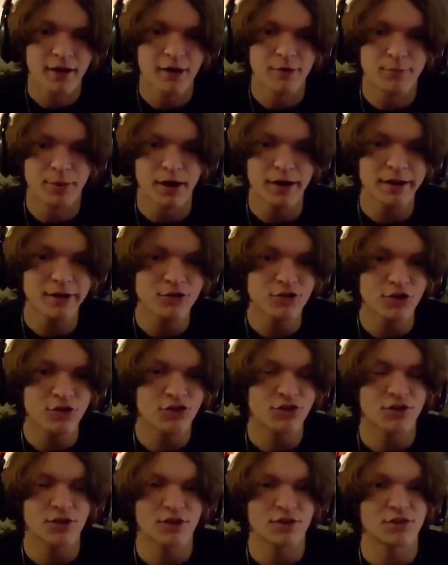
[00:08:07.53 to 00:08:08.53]
if Bonnie
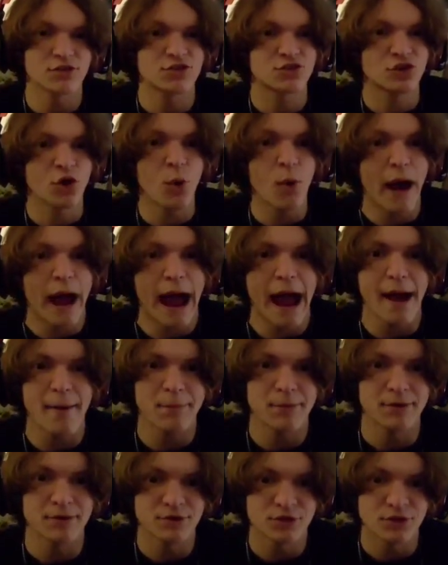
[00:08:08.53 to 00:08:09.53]
just so
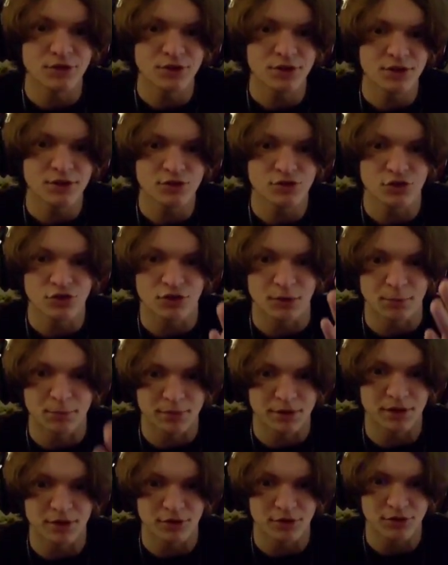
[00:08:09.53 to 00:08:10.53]
happensly just
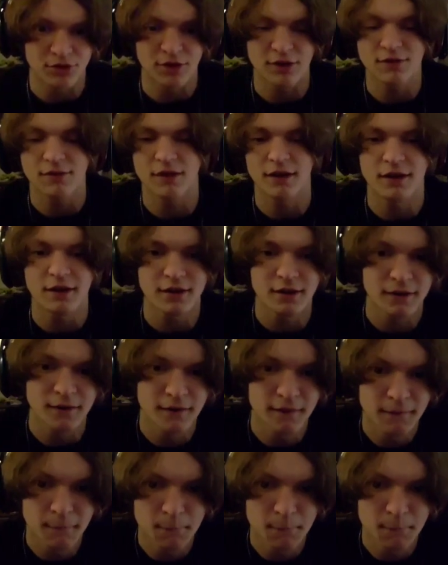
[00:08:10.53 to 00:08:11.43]
appears right there,